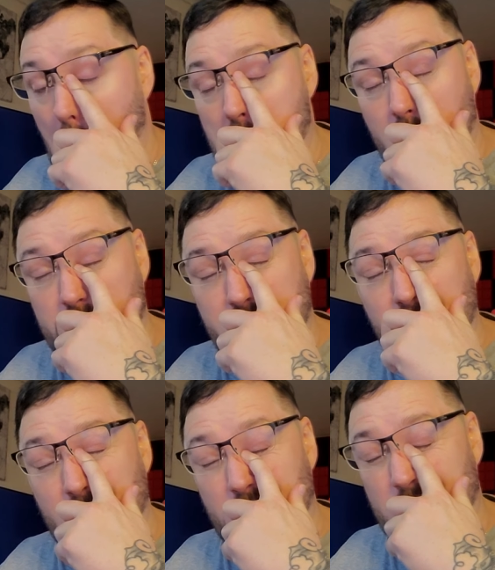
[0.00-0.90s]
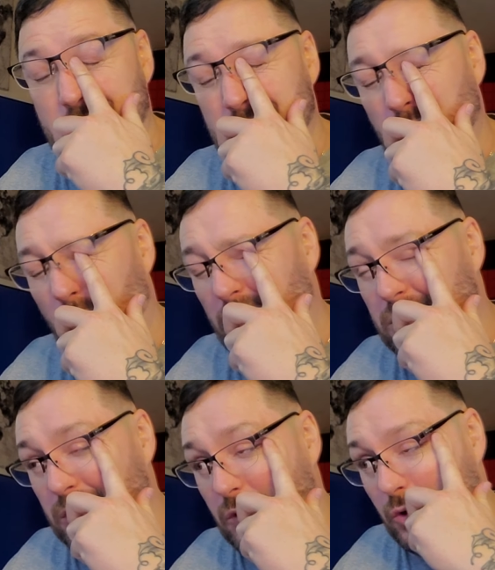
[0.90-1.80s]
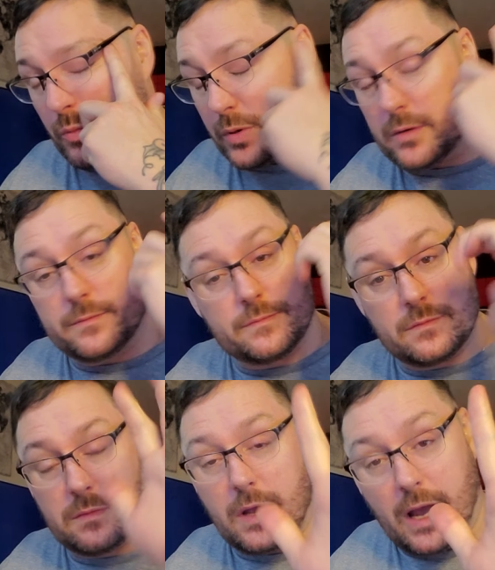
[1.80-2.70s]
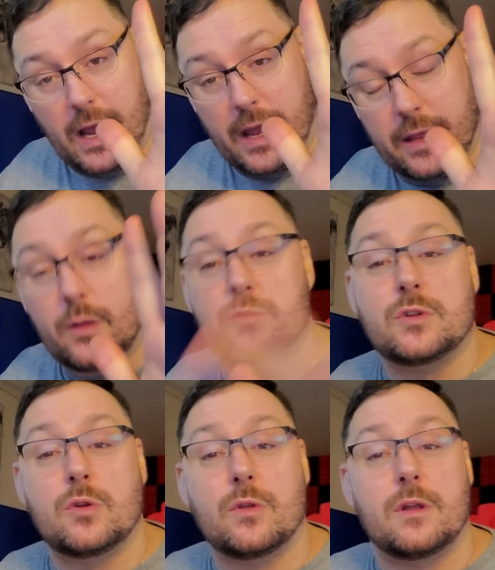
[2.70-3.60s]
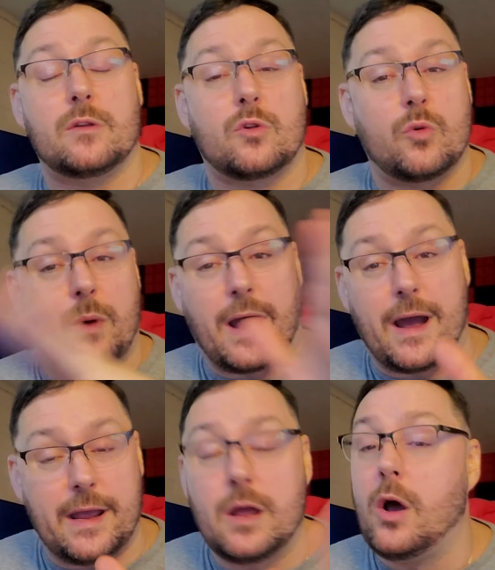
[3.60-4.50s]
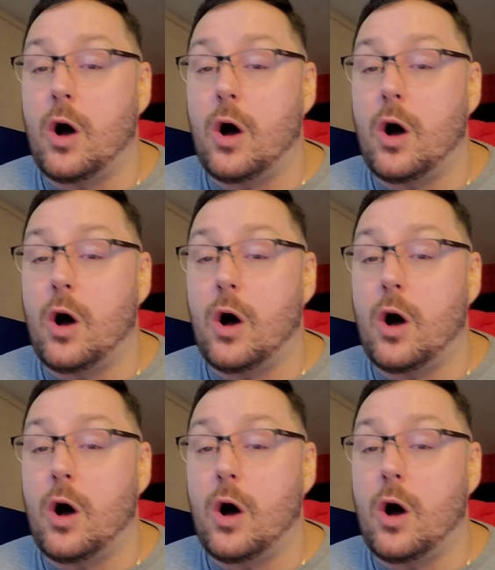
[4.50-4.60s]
Those of you that watch the group hi. Those of you that are in the group, hi.